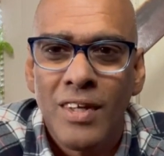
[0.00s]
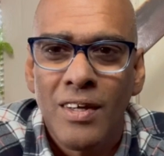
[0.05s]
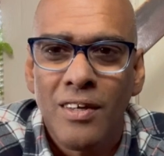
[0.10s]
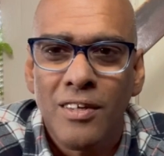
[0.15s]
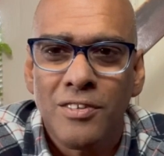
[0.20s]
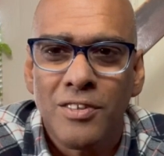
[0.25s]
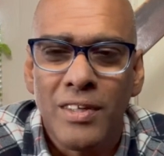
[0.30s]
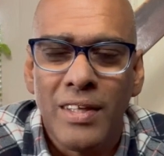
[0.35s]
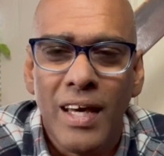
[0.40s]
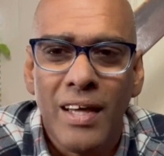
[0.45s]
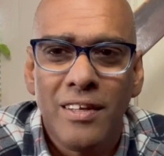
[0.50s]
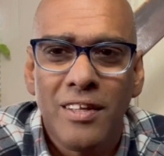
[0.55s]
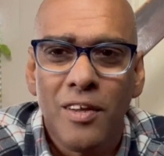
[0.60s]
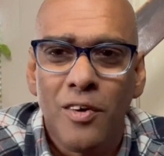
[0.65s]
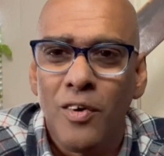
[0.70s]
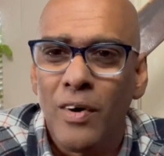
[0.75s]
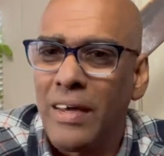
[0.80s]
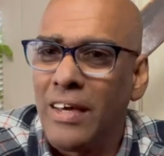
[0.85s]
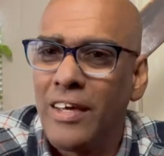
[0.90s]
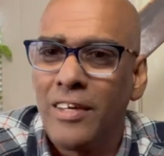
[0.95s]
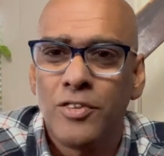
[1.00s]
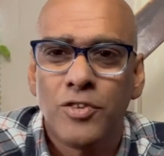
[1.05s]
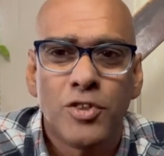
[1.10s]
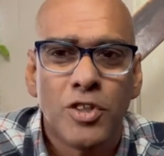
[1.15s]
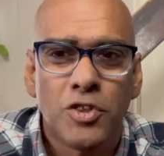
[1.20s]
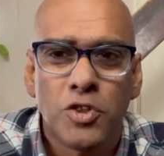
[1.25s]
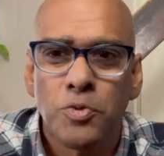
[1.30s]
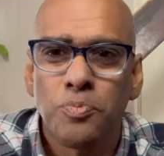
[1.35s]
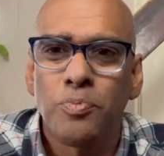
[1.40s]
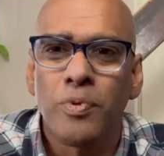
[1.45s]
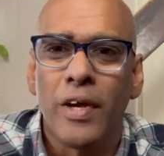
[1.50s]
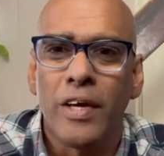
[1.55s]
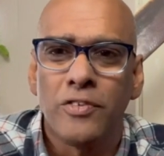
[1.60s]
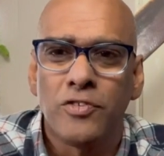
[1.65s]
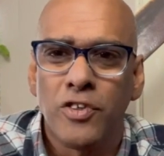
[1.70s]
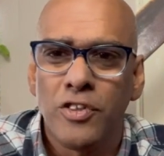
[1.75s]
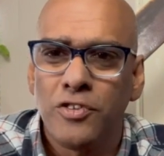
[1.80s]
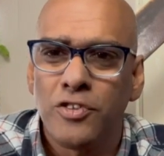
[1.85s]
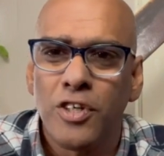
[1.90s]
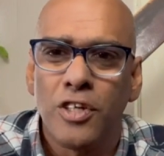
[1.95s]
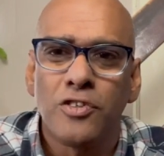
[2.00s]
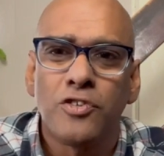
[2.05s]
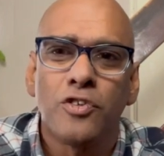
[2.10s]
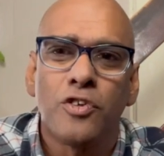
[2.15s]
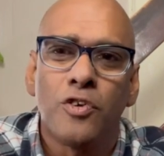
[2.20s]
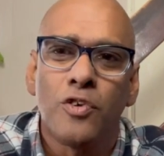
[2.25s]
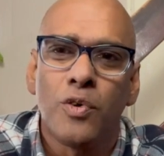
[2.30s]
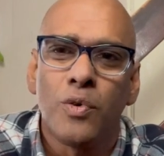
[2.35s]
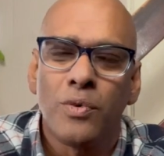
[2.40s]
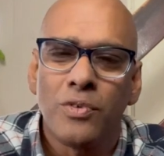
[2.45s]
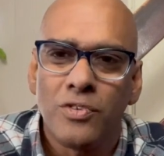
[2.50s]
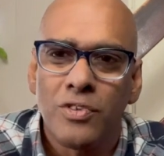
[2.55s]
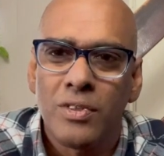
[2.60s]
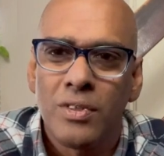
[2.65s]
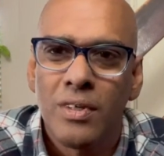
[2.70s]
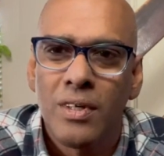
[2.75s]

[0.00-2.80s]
So that, you know, it just spreads, it just grows.